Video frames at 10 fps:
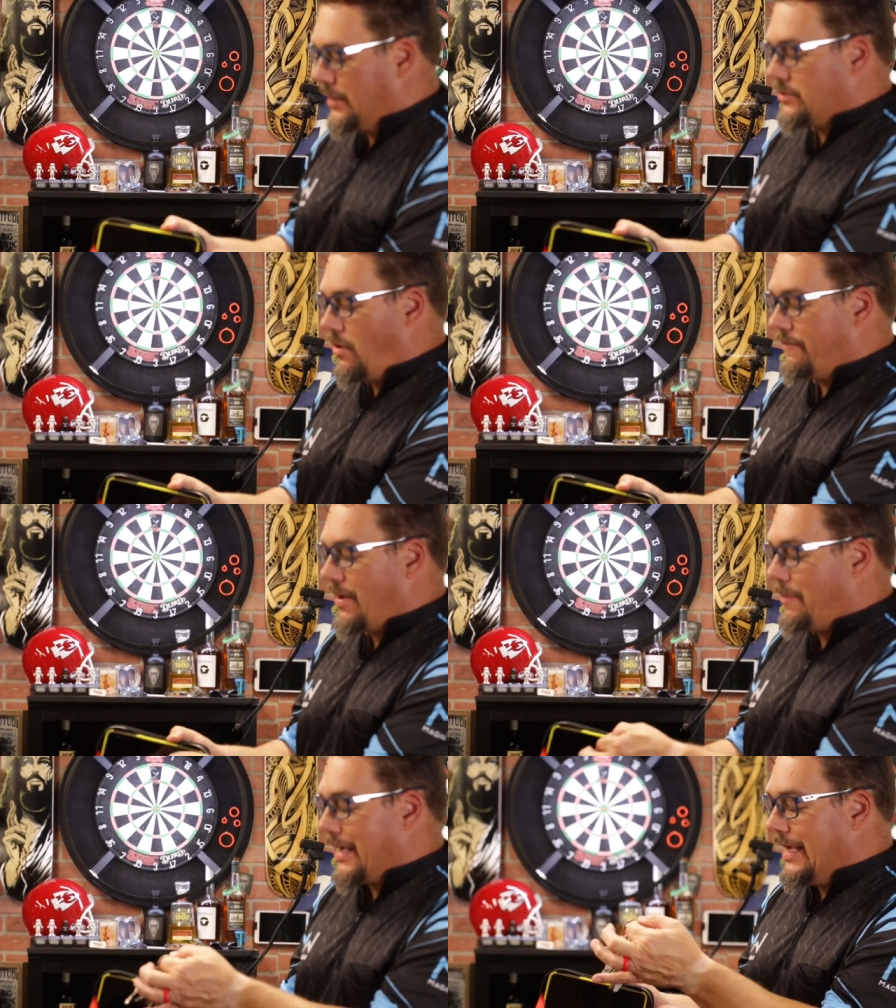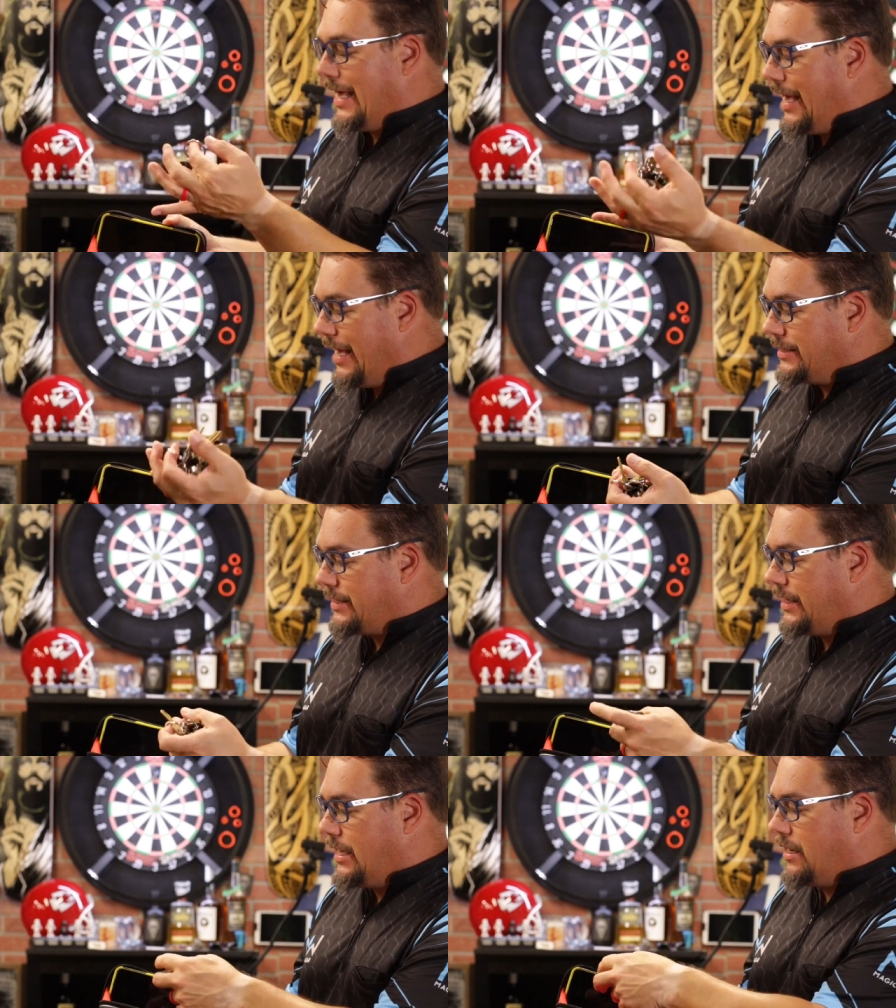So I've got my keys
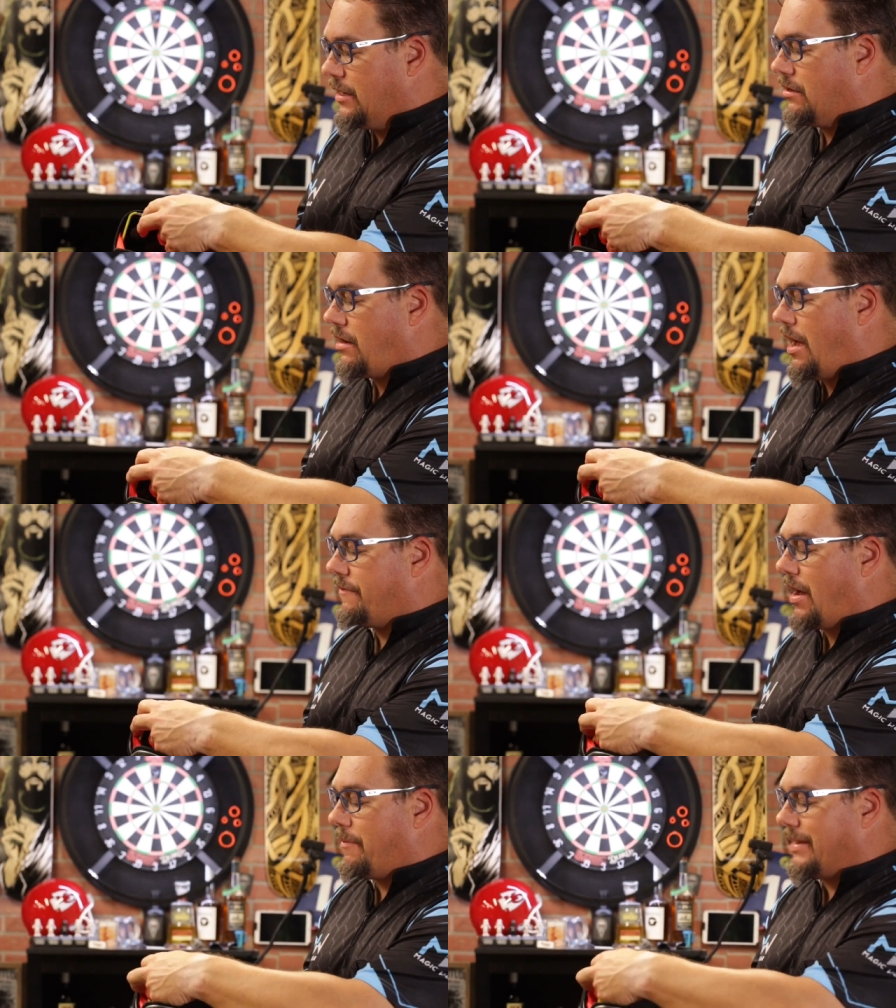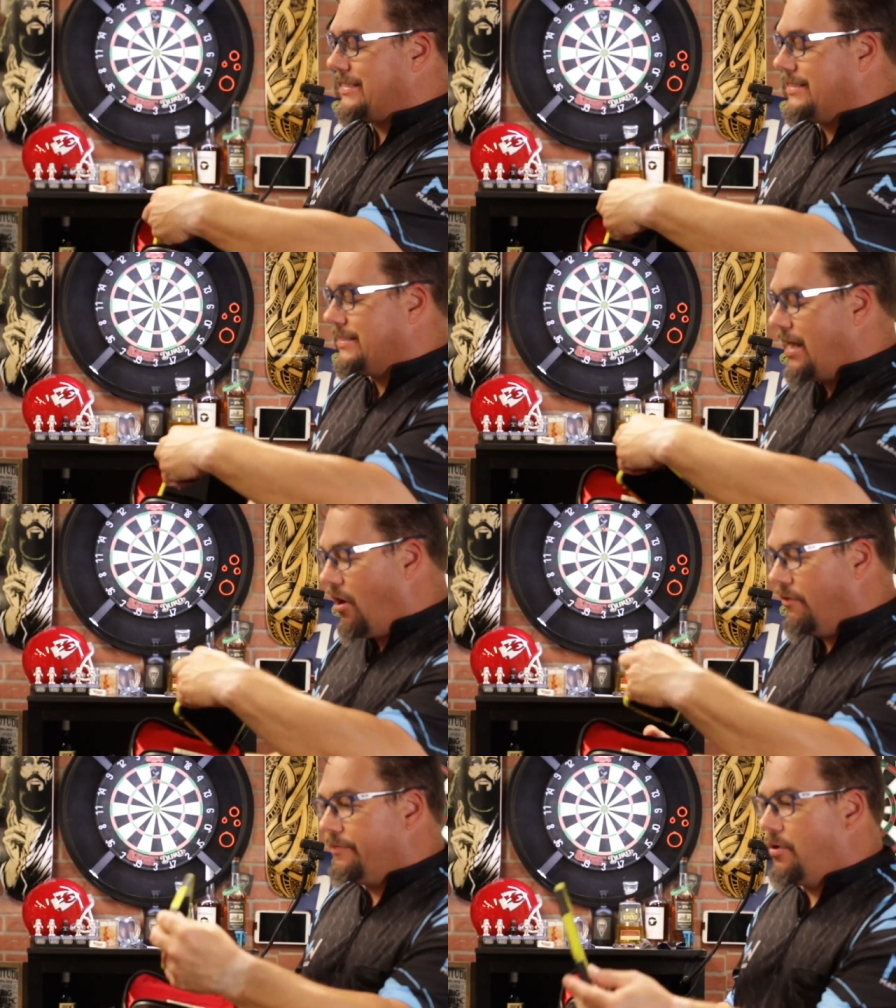in here, I've got my
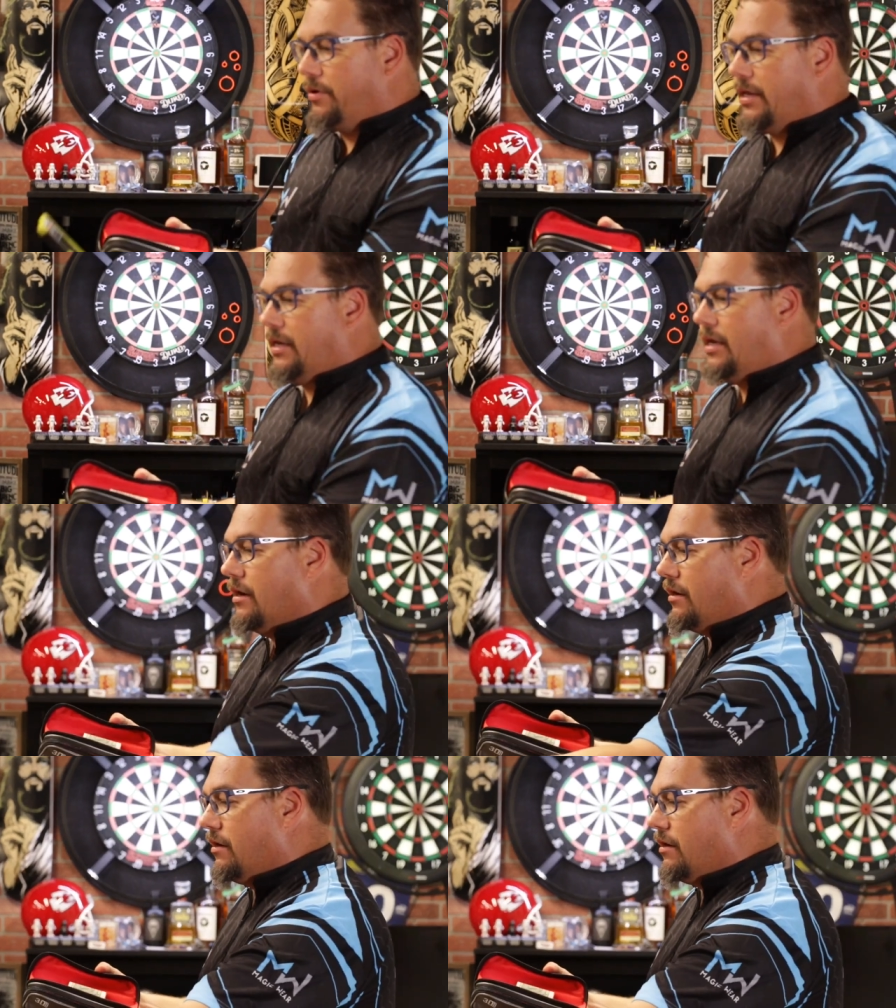cell phone in here,